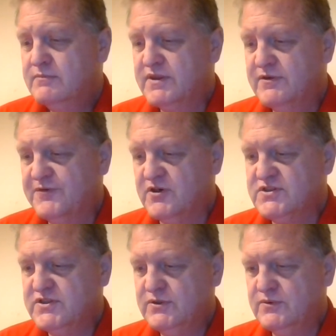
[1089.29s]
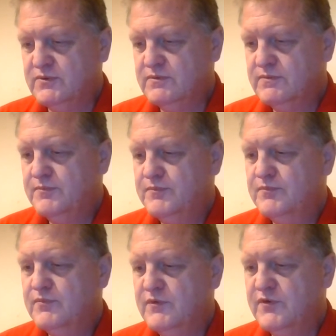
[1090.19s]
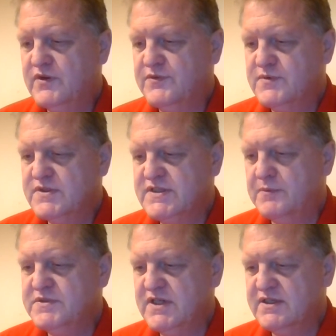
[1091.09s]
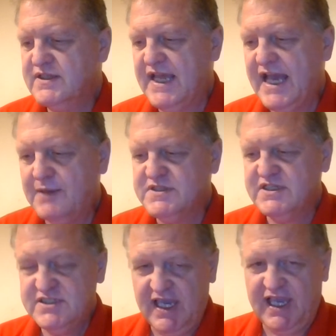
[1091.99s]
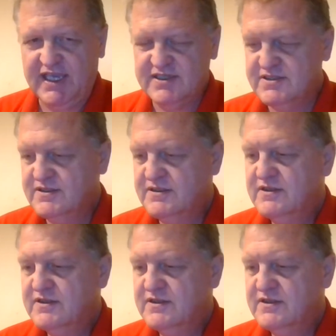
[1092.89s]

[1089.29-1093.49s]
But the first 2 for the subject and object change